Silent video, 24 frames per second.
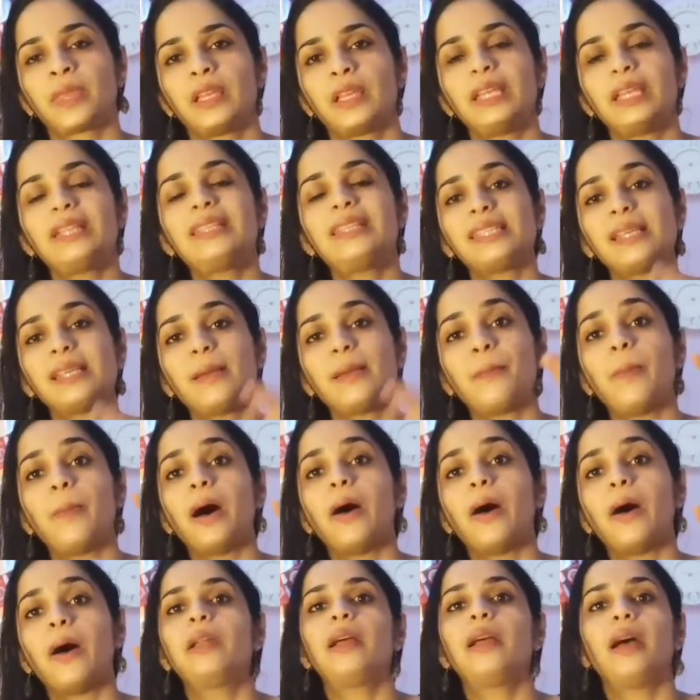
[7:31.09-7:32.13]
It is a
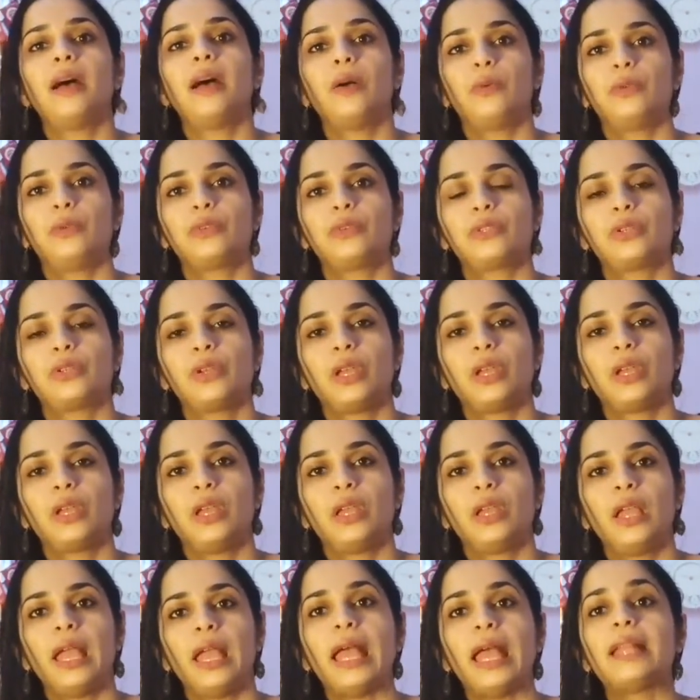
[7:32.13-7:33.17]
powerhouse,
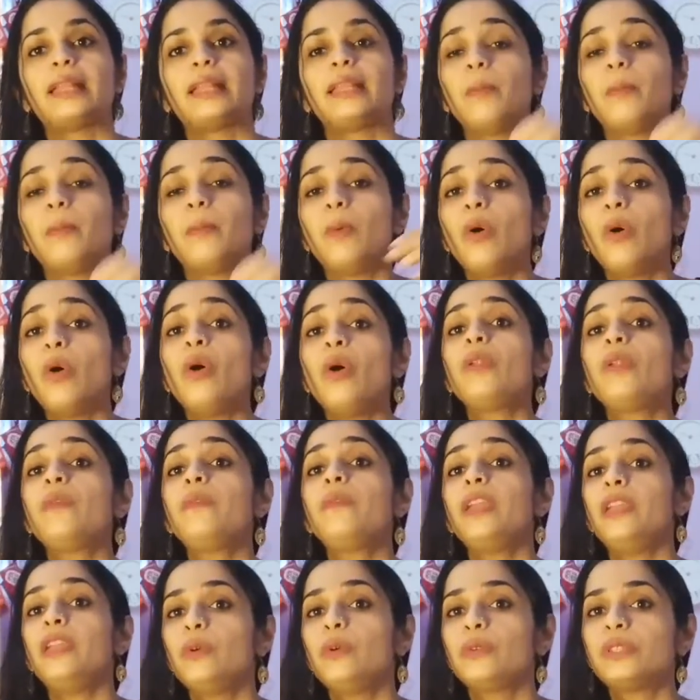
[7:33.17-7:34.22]
and the more we
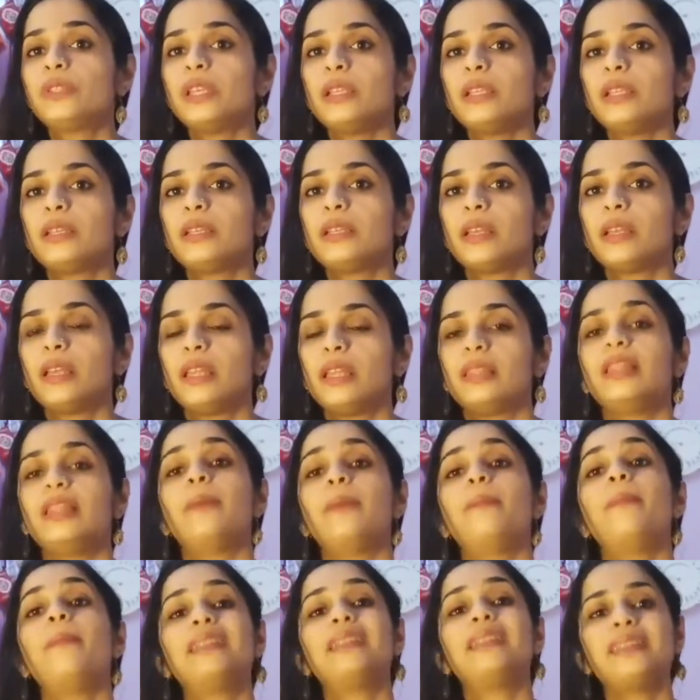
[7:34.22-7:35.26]
use it, the
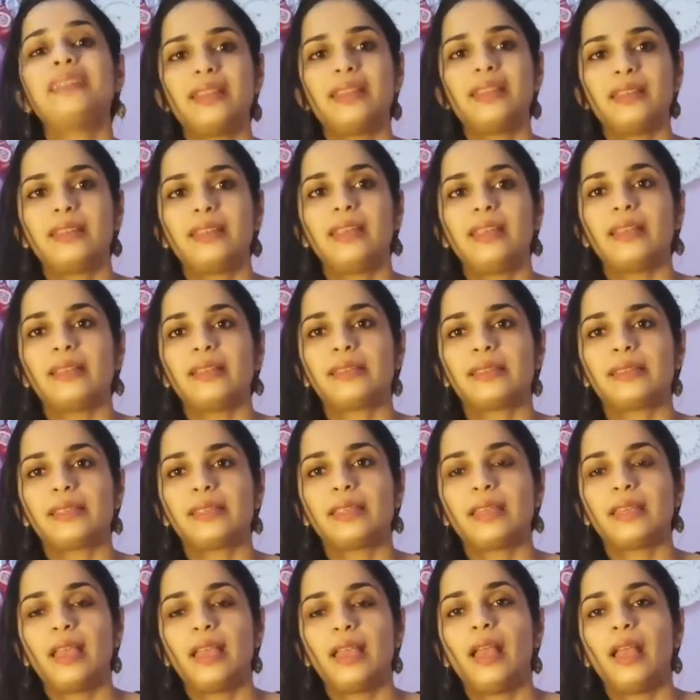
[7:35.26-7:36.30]
better it gets.
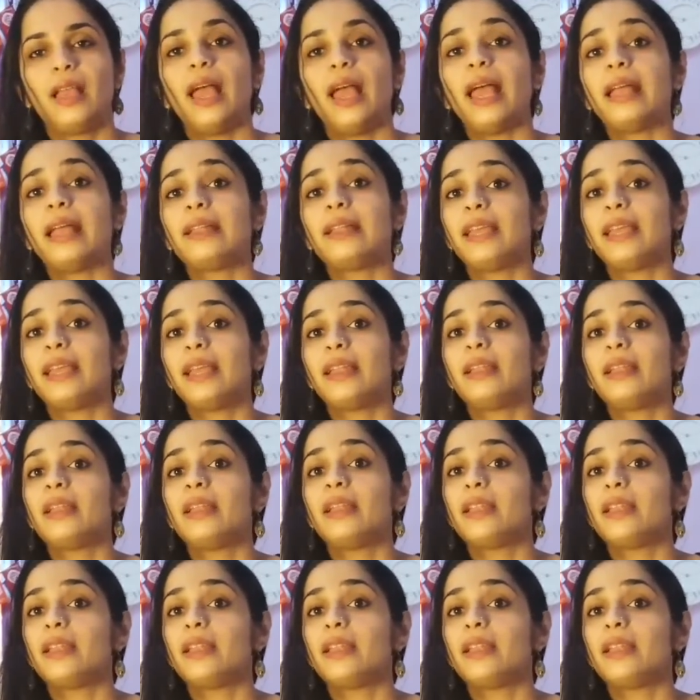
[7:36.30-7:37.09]
And then